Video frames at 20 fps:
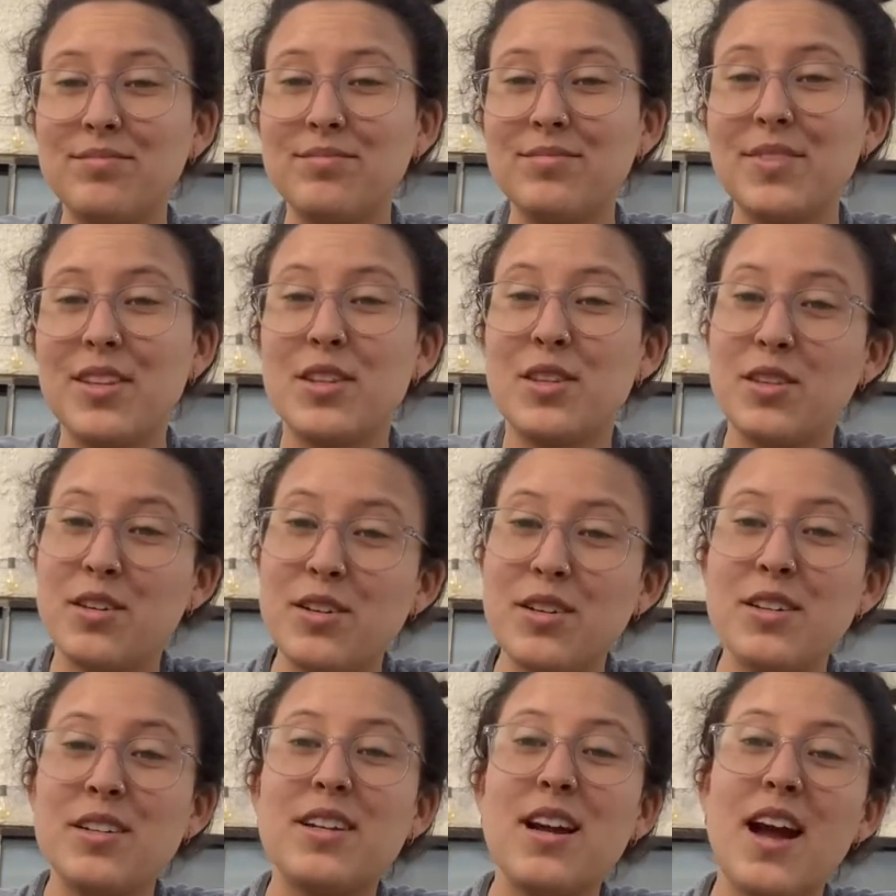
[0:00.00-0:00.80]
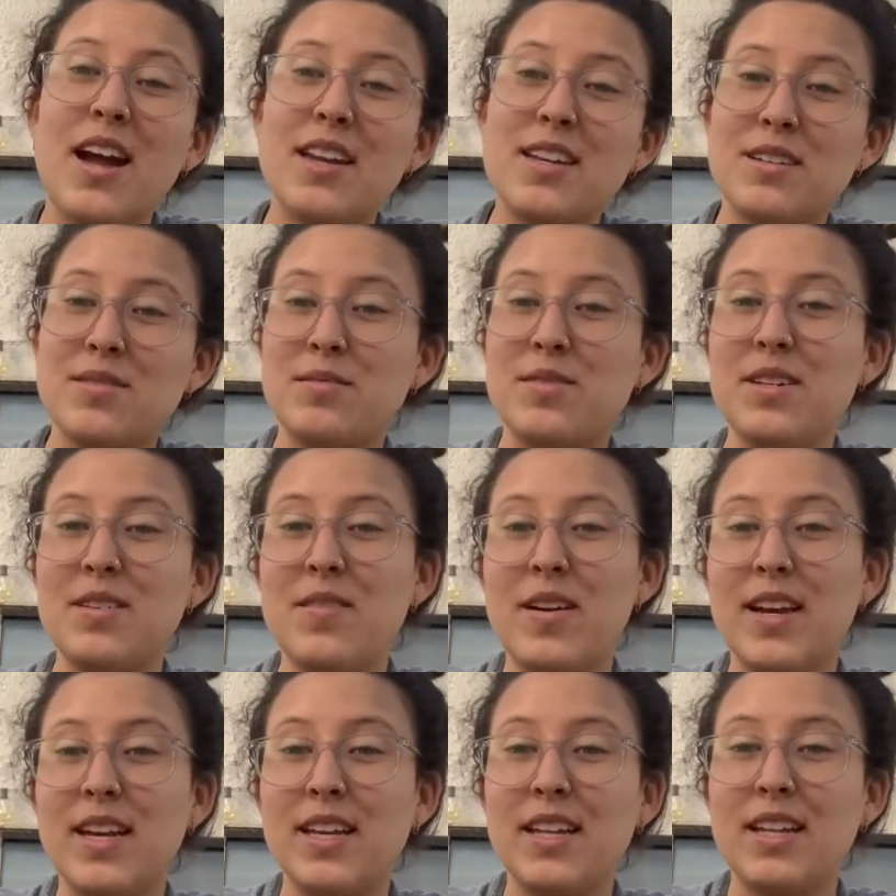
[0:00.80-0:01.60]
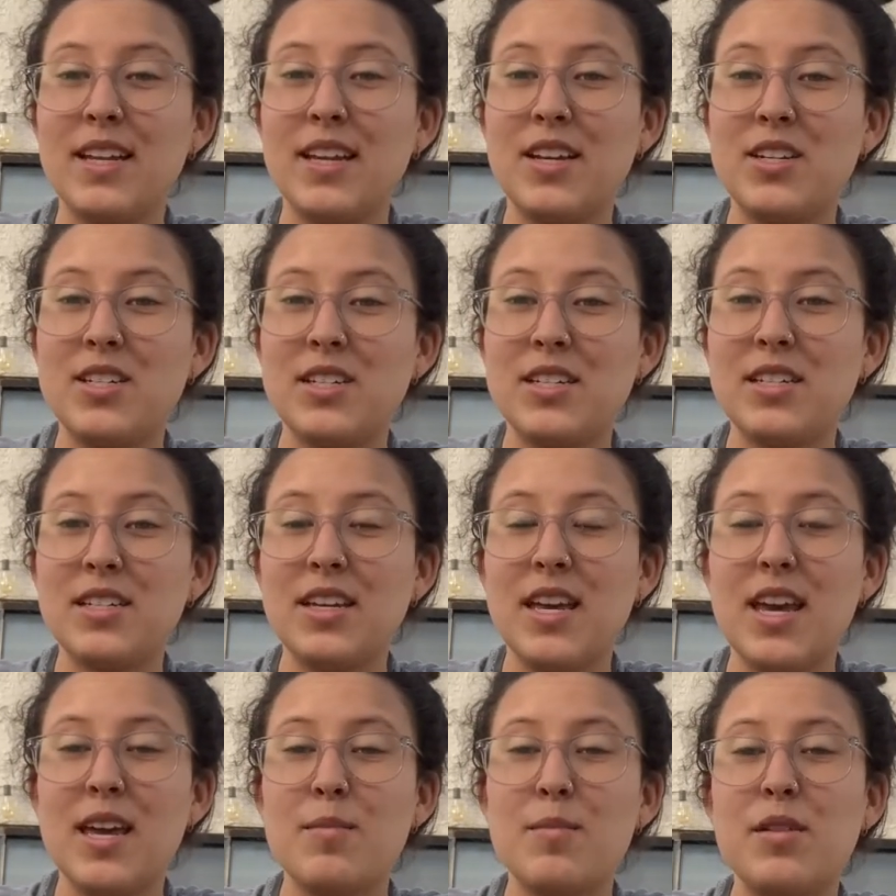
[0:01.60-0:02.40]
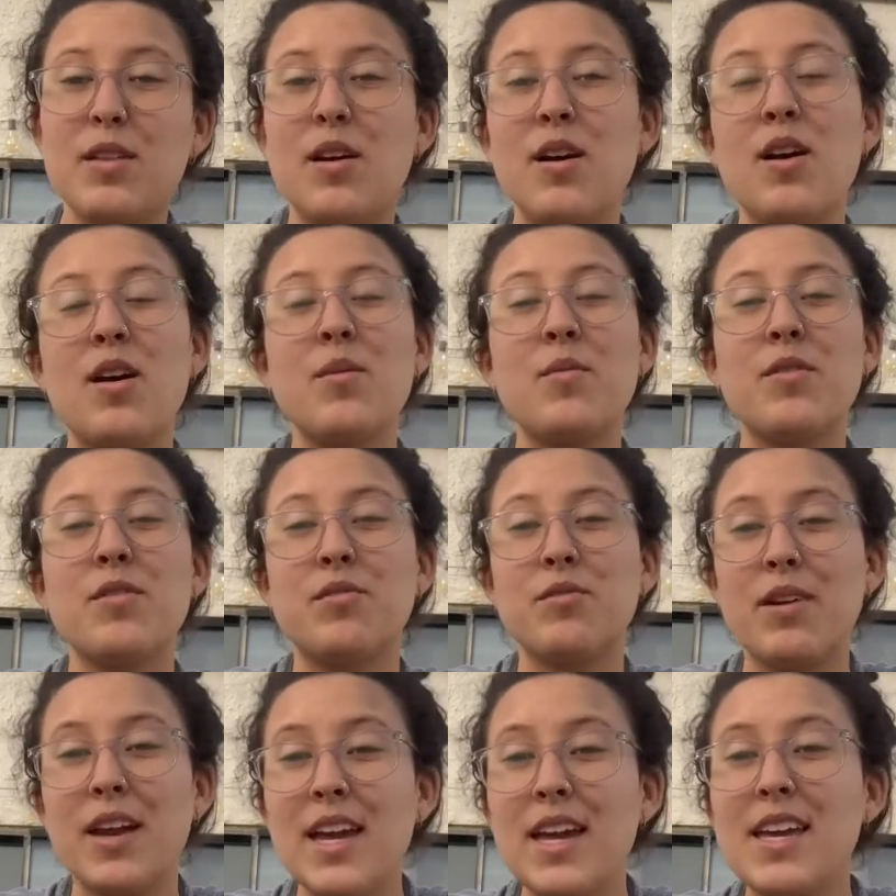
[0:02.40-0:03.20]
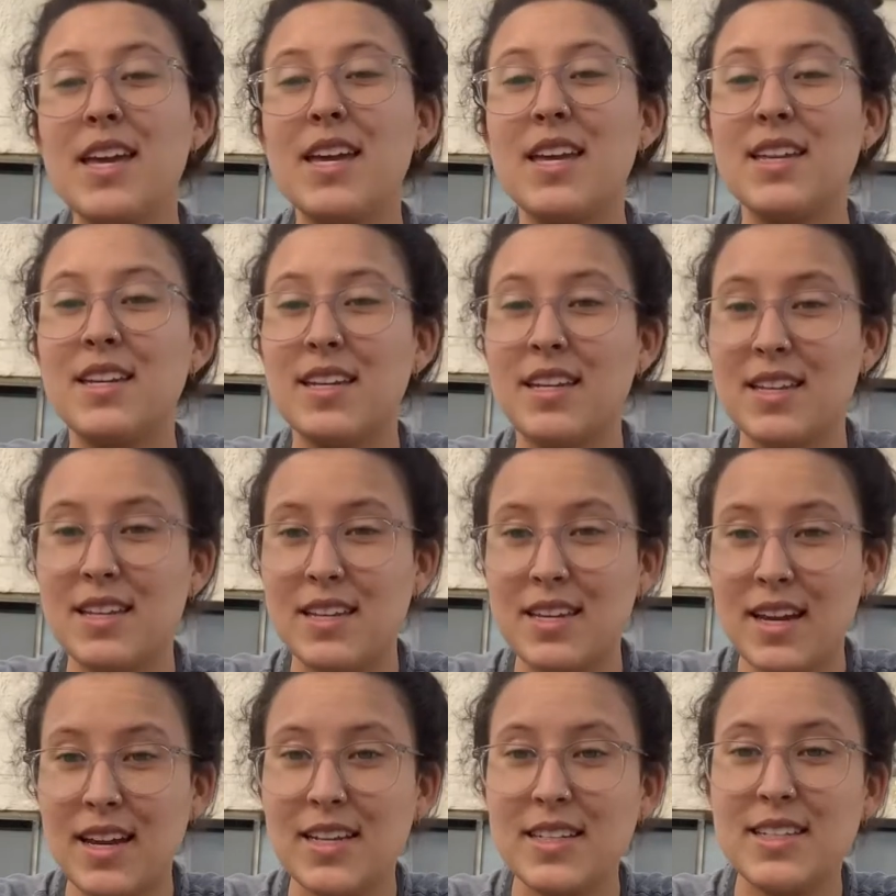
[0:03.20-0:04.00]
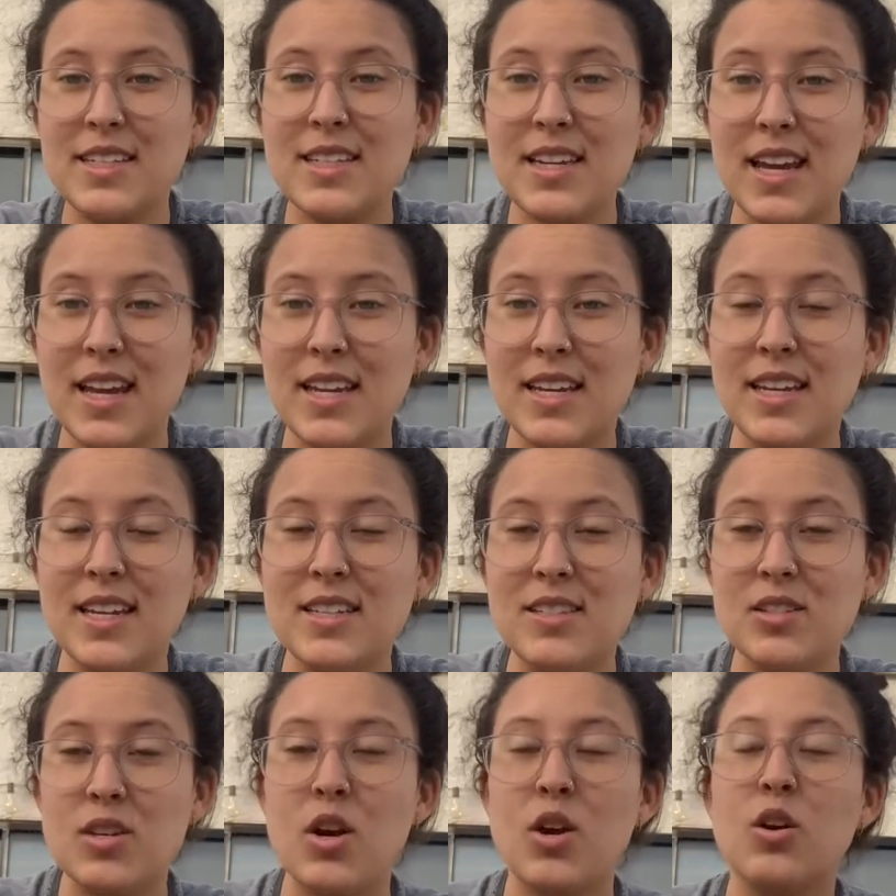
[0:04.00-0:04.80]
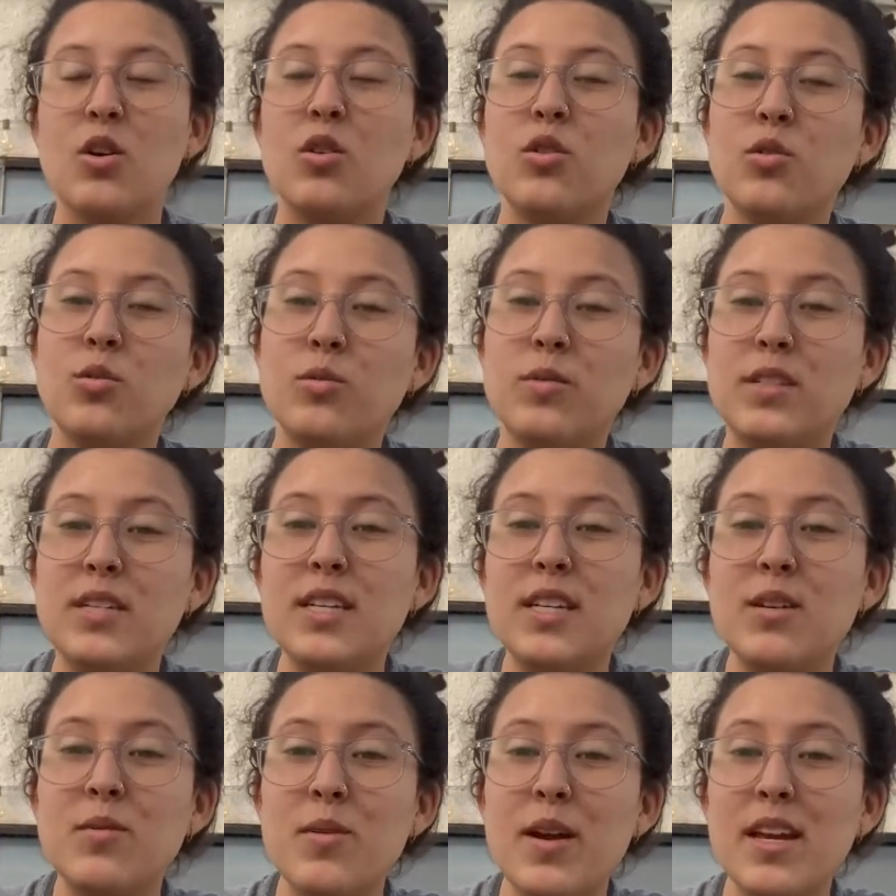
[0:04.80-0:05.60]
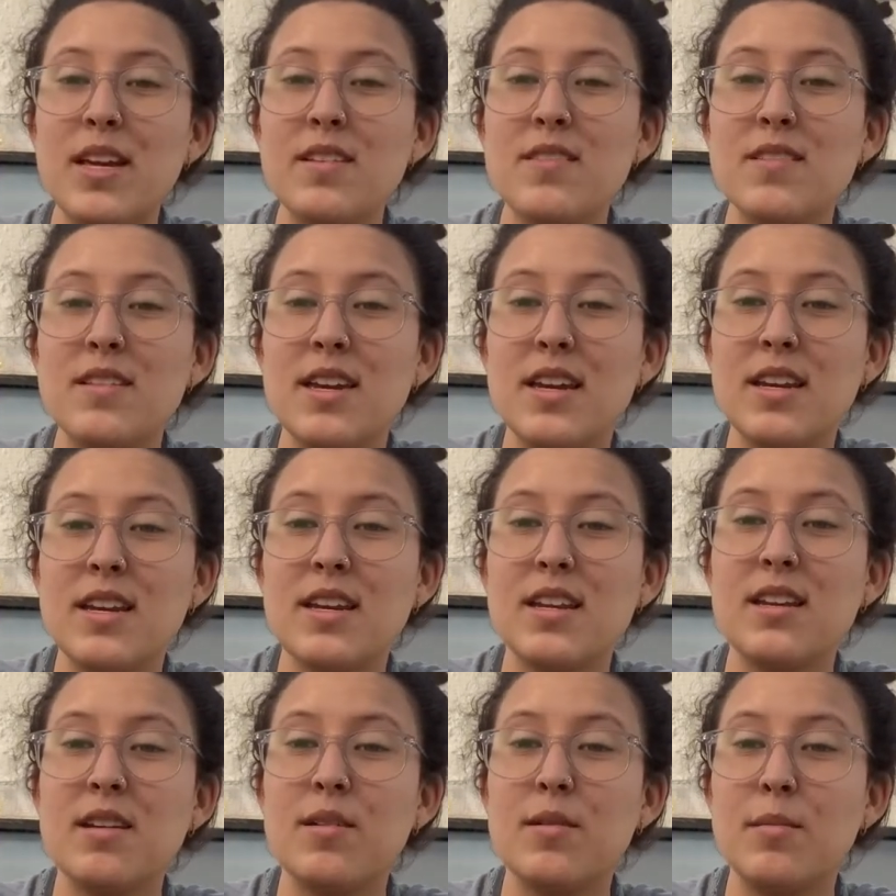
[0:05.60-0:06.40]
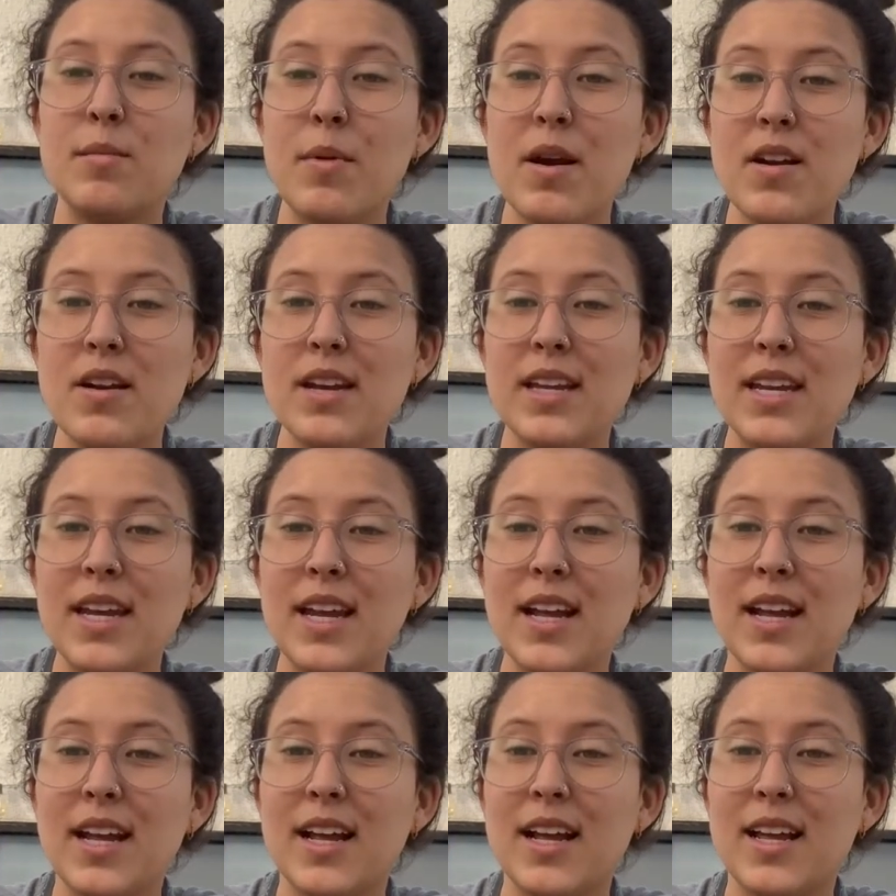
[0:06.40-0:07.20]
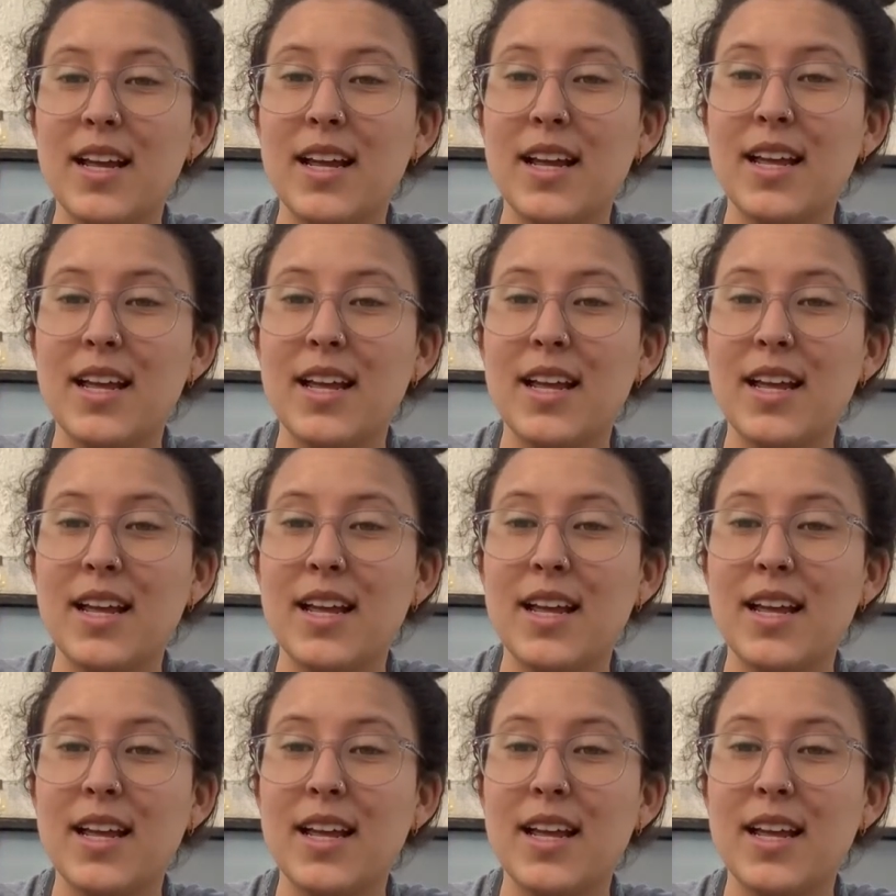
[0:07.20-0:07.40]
the third kind of deregulation came along with Reagan in the 1980s, who deregulated marketing.